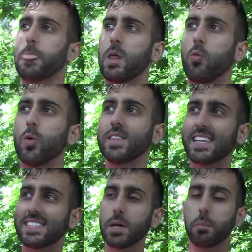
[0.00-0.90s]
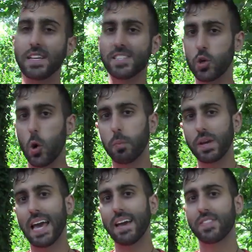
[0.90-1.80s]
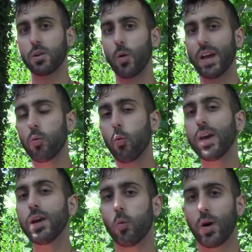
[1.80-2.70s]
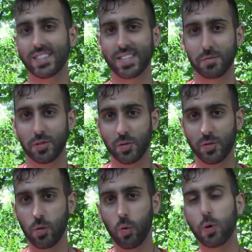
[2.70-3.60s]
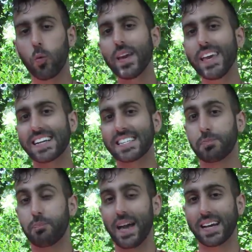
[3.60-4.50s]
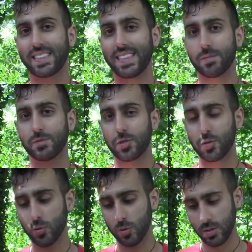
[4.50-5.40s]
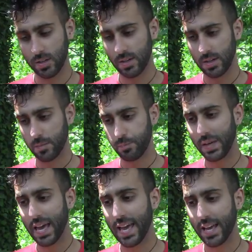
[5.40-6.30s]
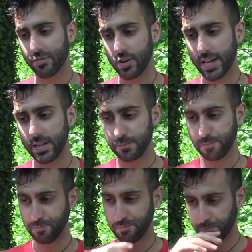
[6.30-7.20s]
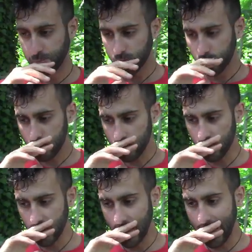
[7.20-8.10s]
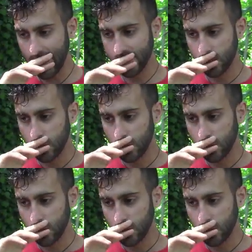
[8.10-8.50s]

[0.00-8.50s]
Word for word: when they simply don't behave the way we want them to, the way we expect them to behave, right? And